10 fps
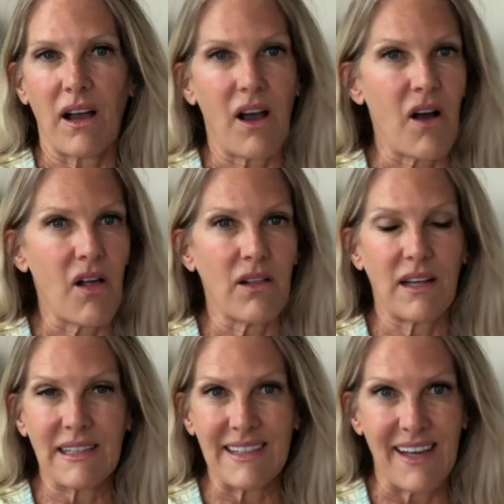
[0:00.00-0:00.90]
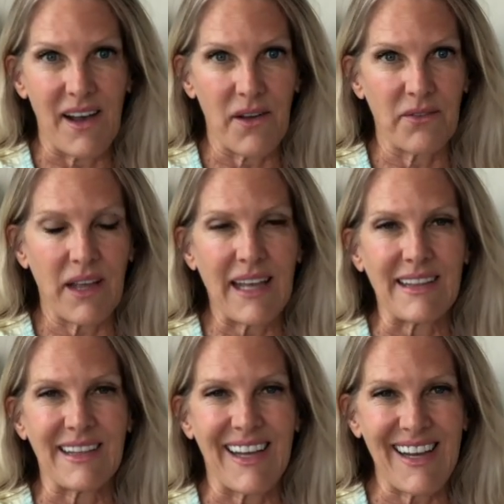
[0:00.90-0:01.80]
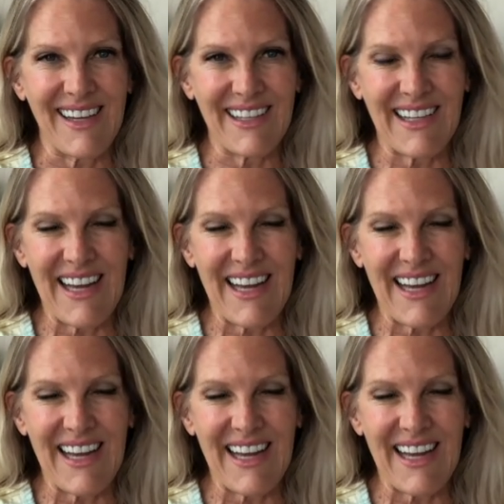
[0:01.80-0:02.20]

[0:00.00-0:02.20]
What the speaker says: all love and light,